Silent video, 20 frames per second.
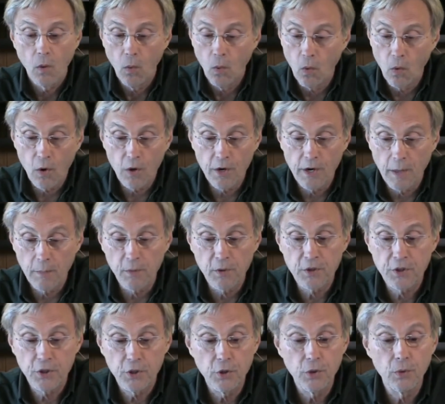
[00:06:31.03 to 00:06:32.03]
Or
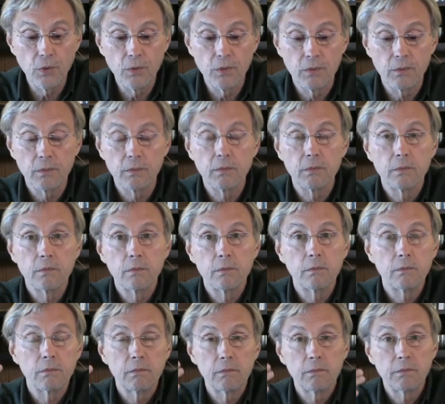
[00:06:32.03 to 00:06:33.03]
number two,
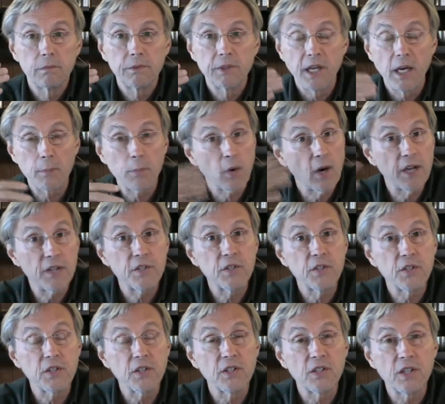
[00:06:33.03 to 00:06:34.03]
the
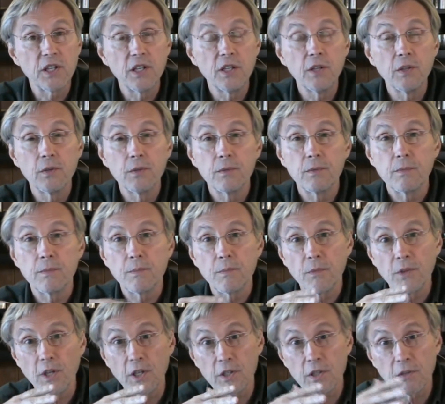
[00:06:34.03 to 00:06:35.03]
uprisings continue.
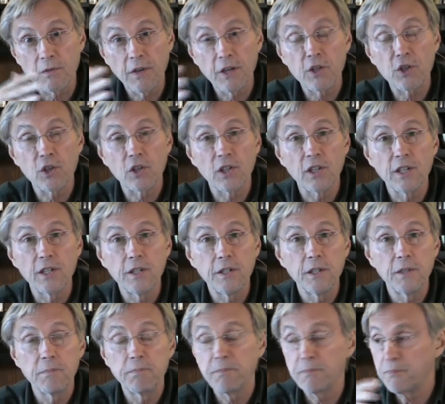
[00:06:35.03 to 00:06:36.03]
Things
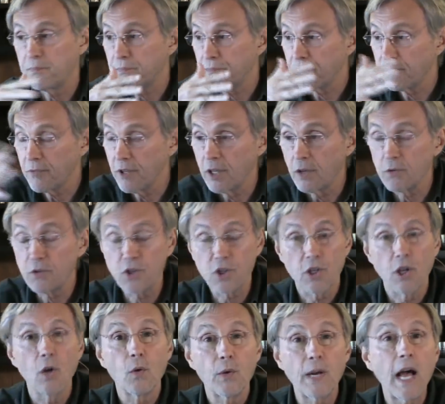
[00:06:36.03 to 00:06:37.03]
eventually, you know,
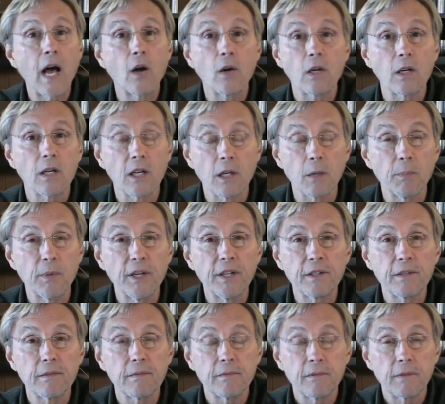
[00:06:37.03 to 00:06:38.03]
slow down a little
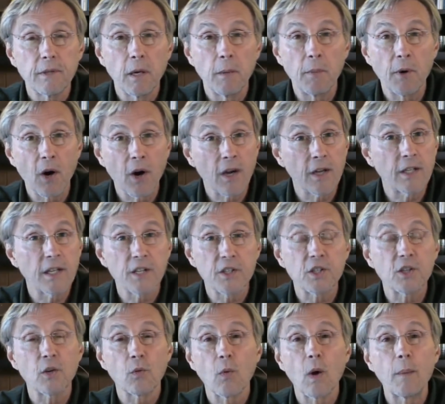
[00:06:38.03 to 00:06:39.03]
bit. America
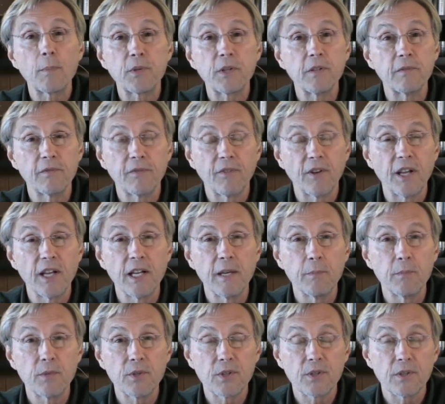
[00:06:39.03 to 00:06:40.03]
doesn't erupt in
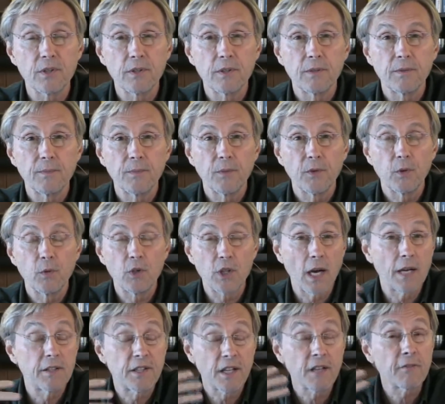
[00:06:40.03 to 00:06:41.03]
flames
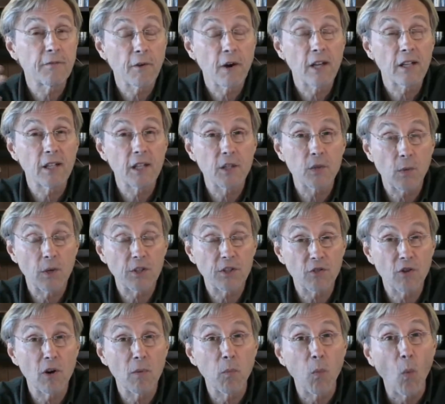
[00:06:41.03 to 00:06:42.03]
which I think, frankly, is what
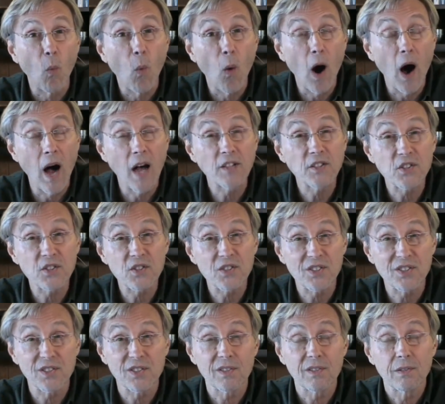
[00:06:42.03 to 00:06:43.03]
Trump
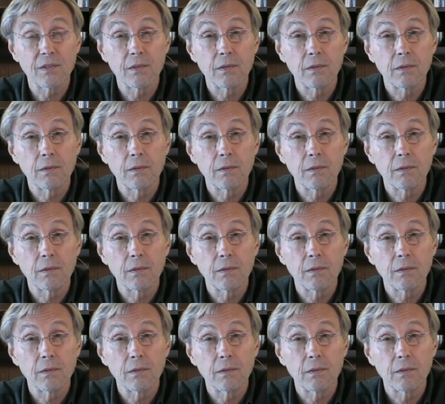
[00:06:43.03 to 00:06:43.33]
wants,